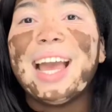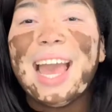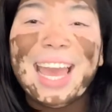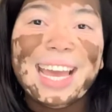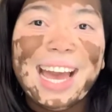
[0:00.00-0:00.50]

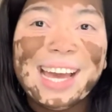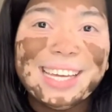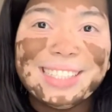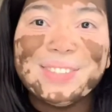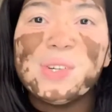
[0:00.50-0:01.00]
Hey
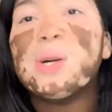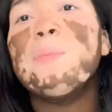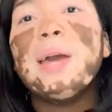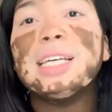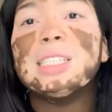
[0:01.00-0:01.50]
guys, welcome
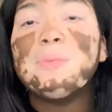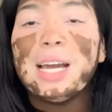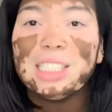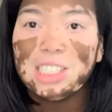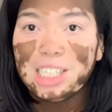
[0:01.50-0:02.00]
back to
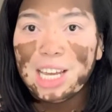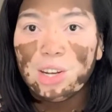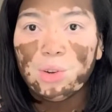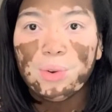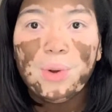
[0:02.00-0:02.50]
my
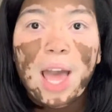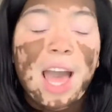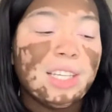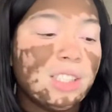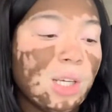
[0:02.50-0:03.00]
channel.
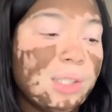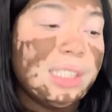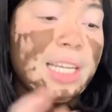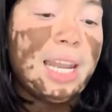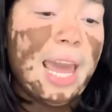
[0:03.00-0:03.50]
So
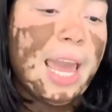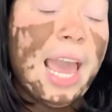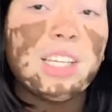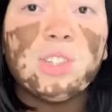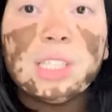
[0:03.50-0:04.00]
today,
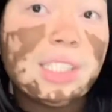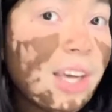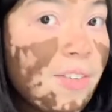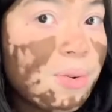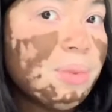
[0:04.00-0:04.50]
as you can
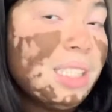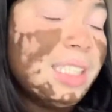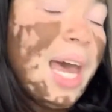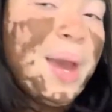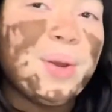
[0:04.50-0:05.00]
tell from the
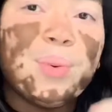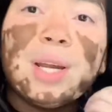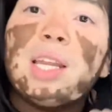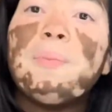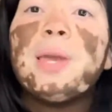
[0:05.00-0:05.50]
title, we're
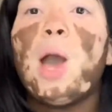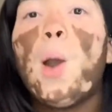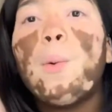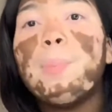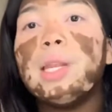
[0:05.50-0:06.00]
going to be
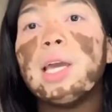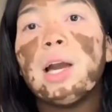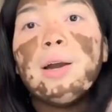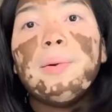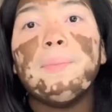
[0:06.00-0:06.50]
opening
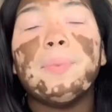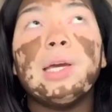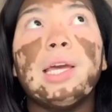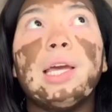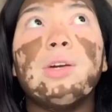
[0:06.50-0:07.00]
up
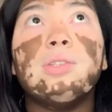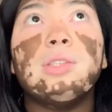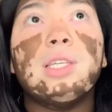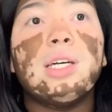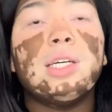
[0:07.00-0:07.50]

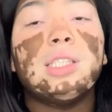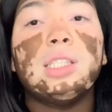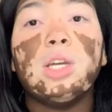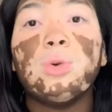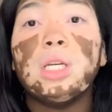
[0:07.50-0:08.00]
the
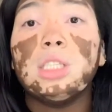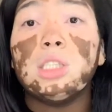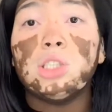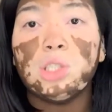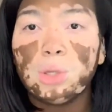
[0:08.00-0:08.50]
series
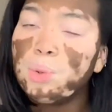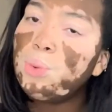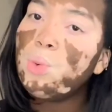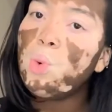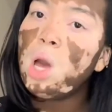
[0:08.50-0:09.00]
2